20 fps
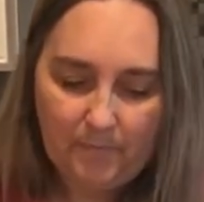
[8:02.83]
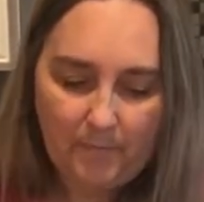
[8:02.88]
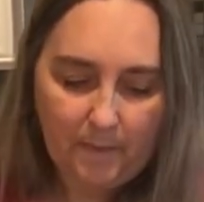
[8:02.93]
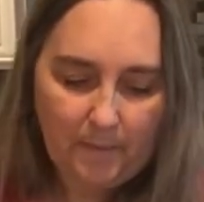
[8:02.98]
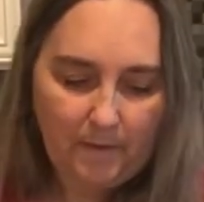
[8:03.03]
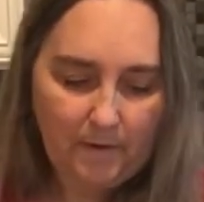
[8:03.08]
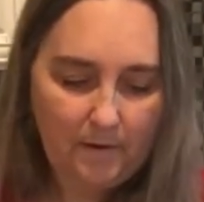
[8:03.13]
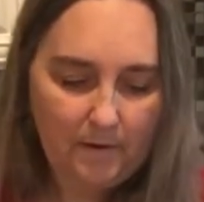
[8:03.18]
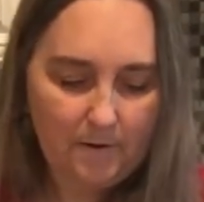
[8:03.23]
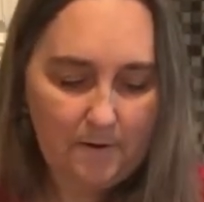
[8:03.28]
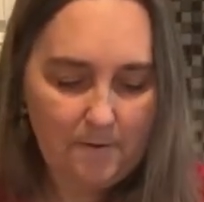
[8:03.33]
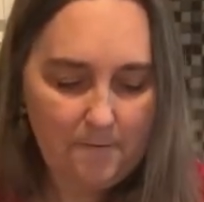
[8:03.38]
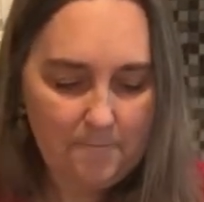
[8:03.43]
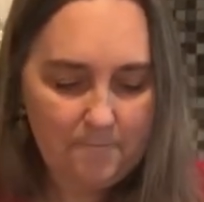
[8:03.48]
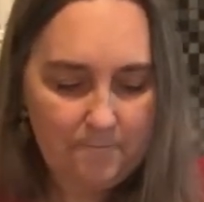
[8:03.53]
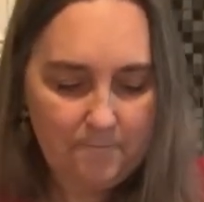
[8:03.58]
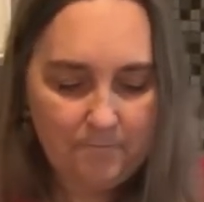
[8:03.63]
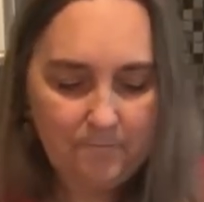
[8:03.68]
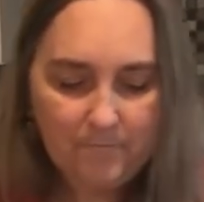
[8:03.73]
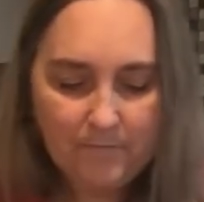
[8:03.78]
Okay.
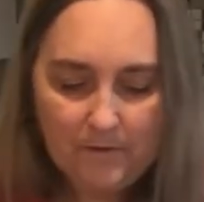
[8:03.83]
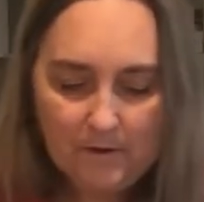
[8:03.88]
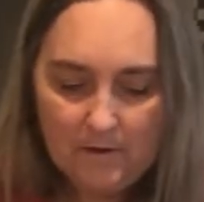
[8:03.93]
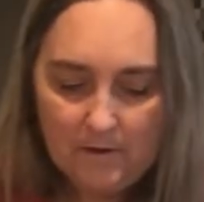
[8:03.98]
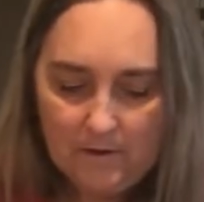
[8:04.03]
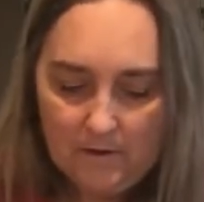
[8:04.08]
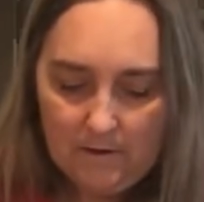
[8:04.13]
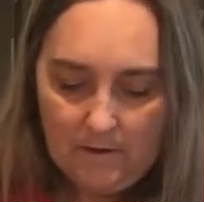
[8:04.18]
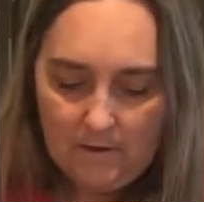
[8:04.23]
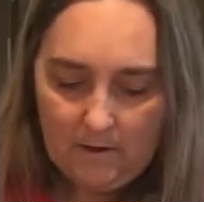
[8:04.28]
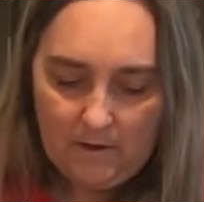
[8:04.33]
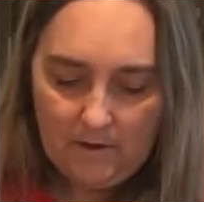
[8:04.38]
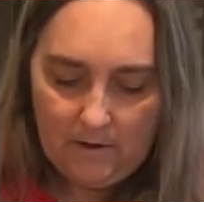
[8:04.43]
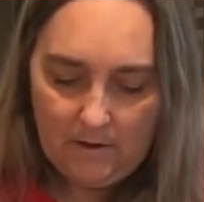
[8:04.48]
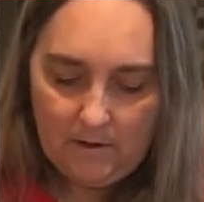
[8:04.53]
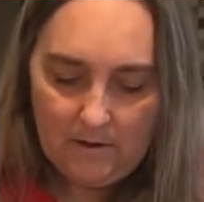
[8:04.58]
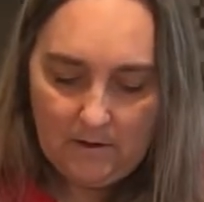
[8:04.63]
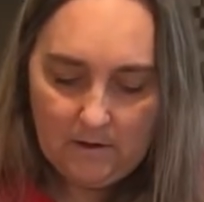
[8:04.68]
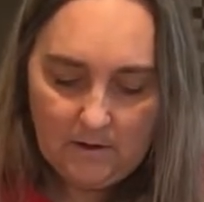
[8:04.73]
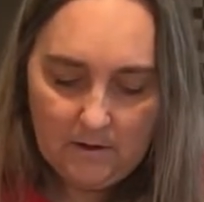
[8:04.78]

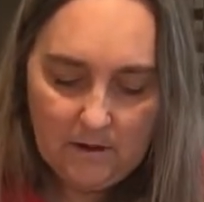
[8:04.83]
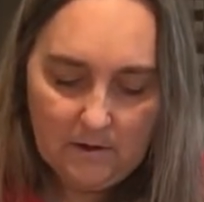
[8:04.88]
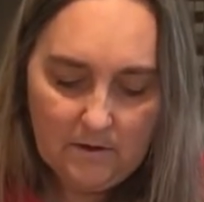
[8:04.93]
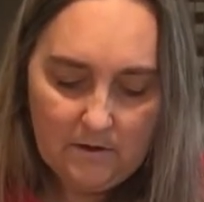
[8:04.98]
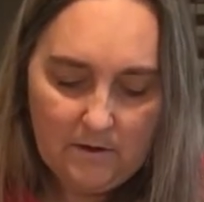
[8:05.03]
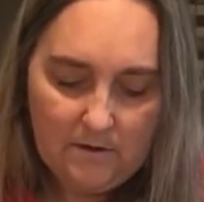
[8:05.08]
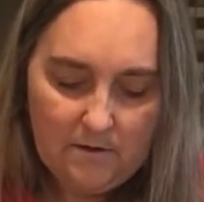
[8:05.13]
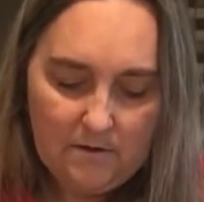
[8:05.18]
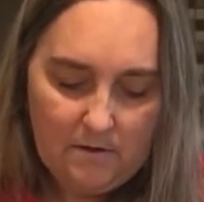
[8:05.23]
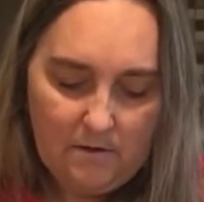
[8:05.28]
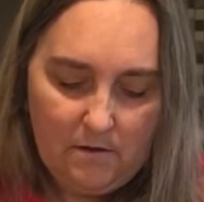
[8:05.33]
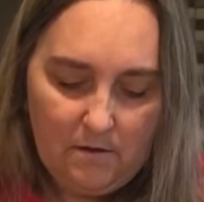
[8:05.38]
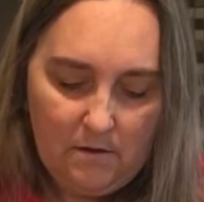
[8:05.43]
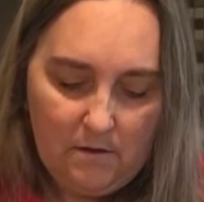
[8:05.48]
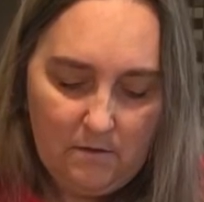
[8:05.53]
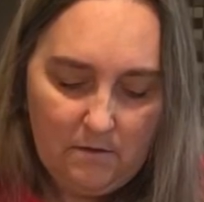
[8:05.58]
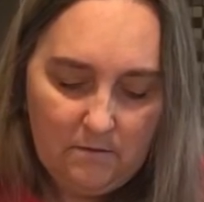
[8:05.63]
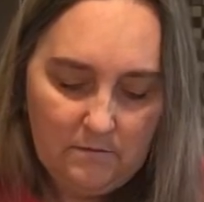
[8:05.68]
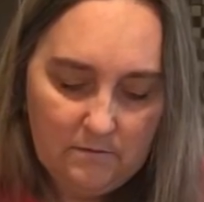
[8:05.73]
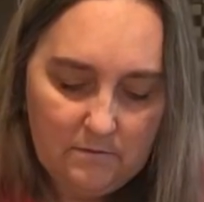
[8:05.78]
And get this
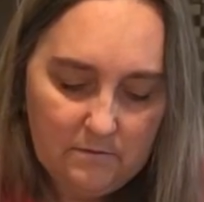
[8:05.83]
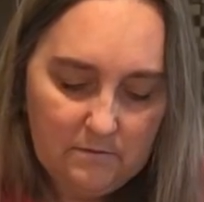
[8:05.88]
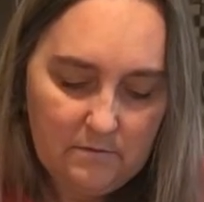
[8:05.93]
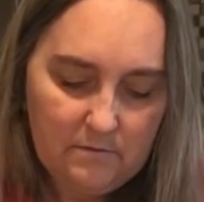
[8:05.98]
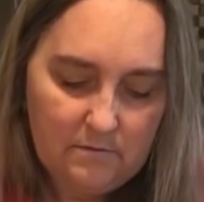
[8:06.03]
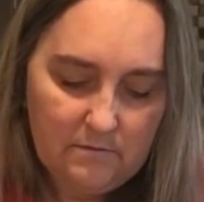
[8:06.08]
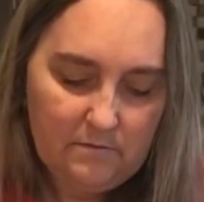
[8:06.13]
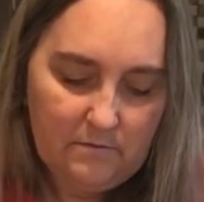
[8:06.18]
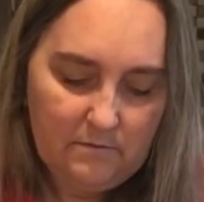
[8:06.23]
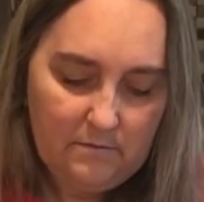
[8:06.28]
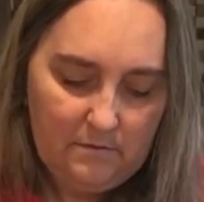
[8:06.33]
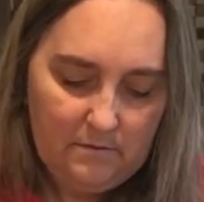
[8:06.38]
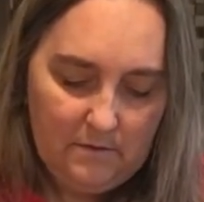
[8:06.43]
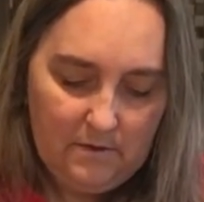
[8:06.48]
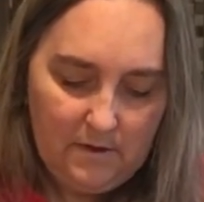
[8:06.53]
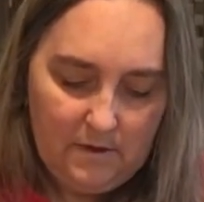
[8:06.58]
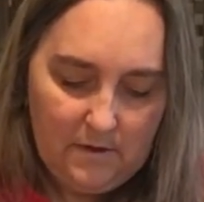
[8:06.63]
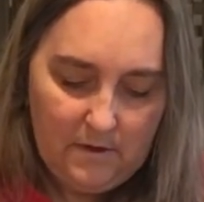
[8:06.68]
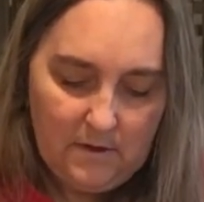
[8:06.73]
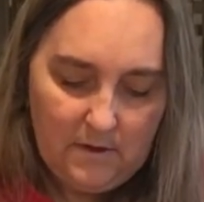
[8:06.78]
all
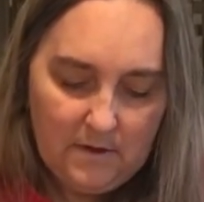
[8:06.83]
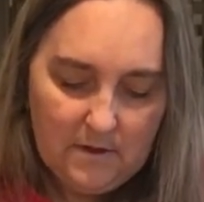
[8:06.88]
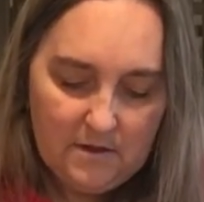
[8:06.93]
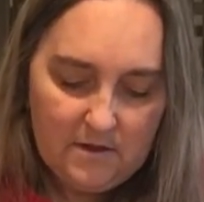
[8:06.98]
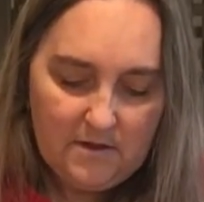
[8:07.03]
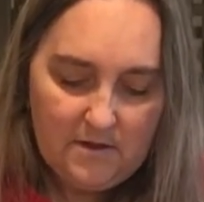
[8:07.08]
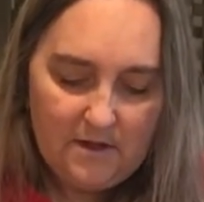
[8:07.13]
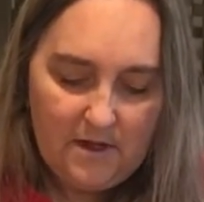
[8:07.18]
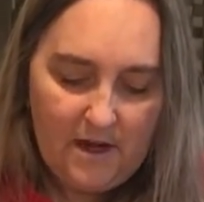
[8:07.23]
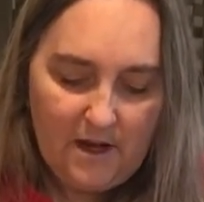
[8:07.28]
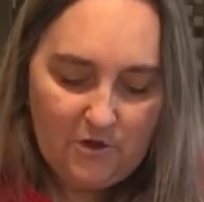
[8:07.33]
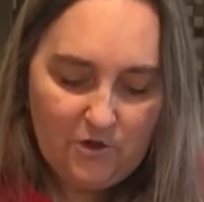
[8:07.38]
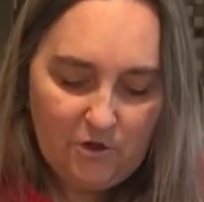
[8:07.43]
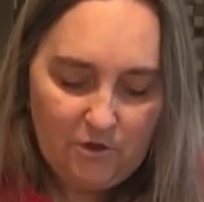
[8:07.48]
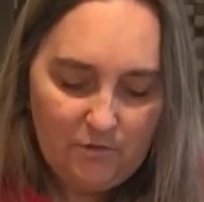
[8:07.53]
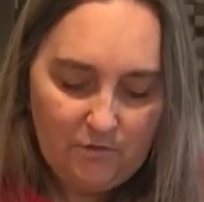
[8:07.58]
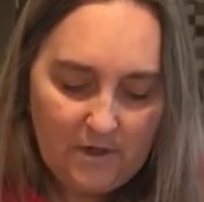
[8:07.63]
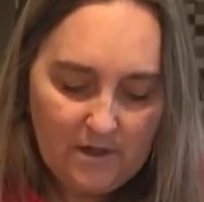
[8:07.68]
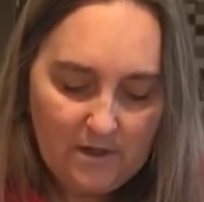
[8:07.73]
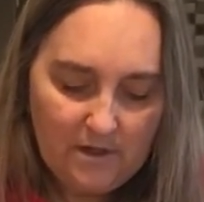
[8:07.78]

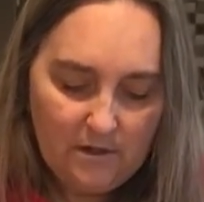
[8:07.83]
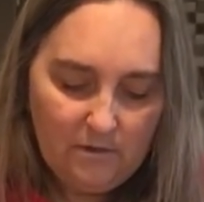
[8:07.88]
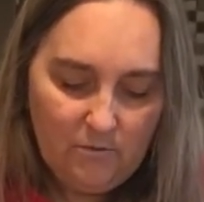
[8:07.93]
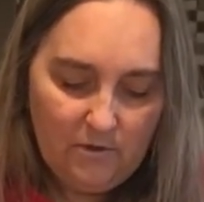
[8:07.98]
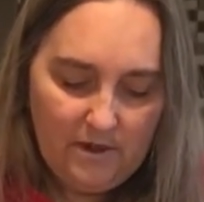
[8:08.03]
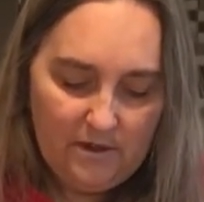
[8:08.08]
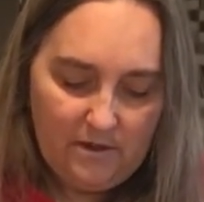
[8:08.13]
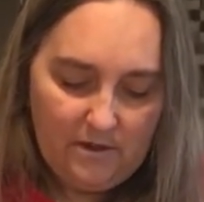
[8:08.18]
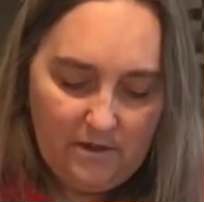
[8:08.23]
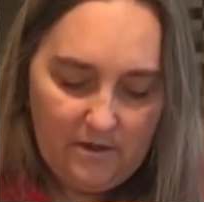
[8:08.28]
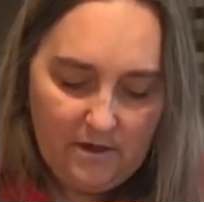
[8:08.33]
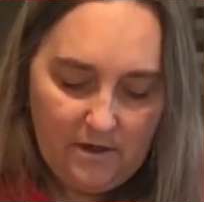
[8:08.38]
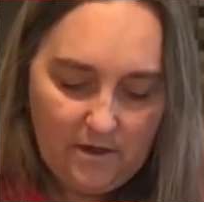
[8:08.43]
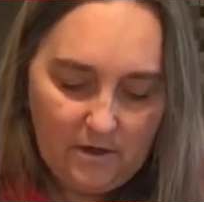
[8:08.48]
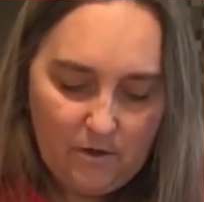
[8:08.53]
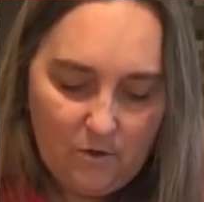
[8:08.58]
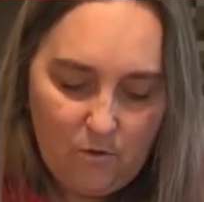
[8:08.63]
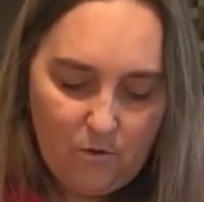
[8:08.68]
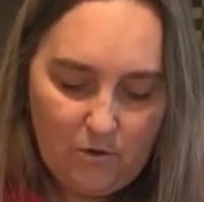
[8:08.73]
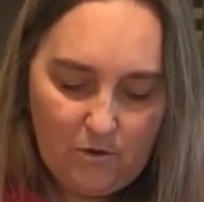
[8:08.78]
saturated with the
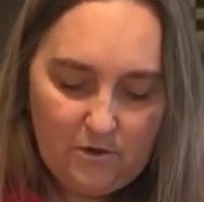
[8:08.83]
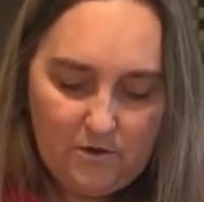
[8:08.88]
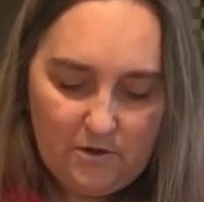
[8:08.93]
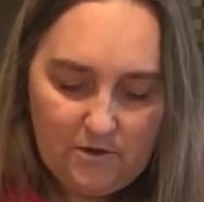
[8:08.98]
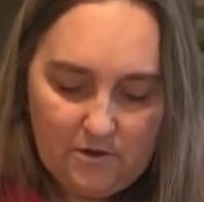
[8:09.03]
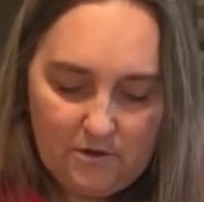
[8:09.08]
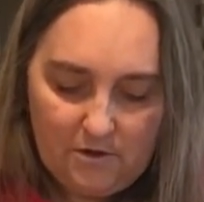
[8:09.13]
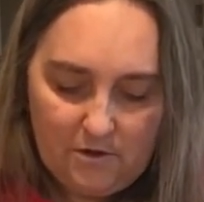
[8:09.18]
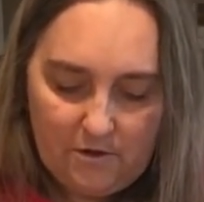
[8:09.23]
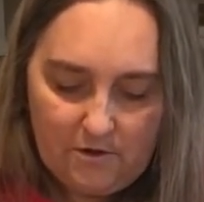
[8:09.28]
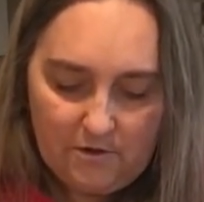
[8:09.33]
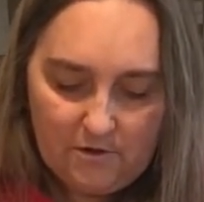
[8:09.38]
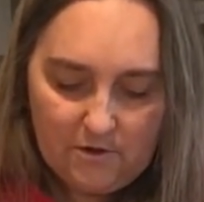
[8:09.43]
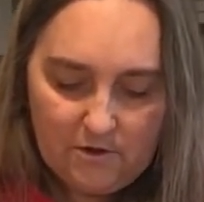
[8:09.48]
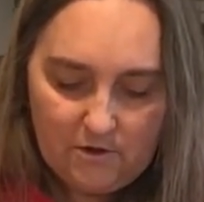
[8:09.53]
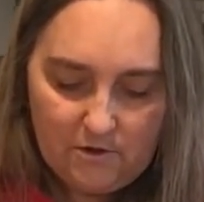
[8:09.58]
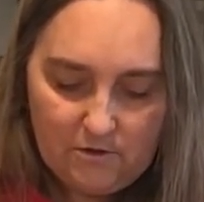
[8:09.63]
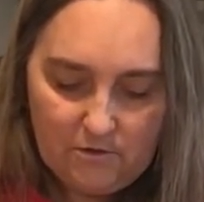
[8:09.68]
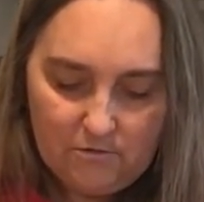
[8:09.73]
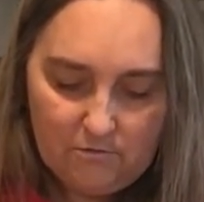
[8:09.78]

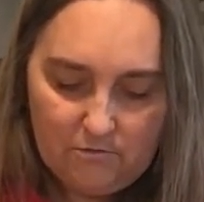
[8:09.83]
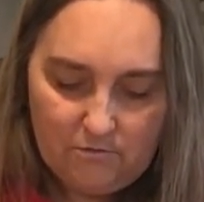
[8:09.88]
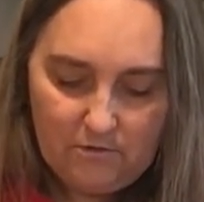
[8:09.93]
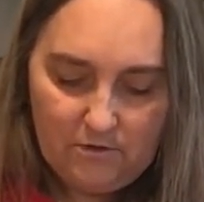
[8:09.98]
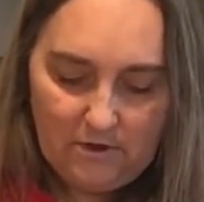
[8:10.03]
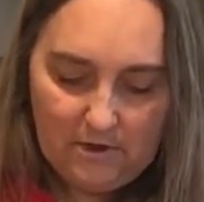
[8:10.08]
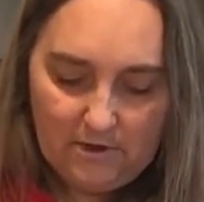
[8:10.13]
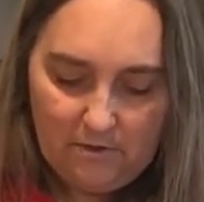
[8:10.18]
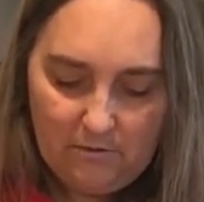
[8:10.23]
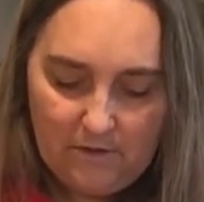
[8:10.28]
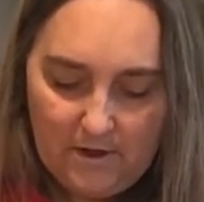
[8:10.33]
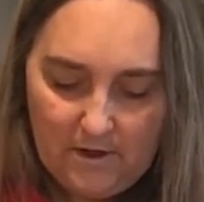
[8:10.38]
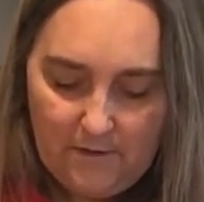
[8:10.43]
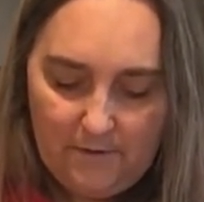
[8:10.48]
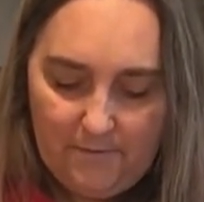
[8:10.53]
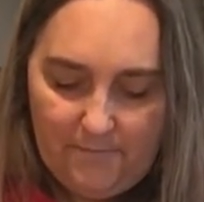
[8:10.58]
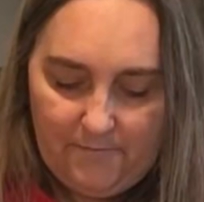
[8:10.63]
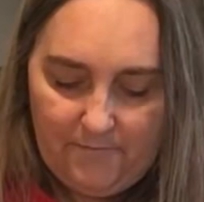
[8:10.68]
cornstarch really well.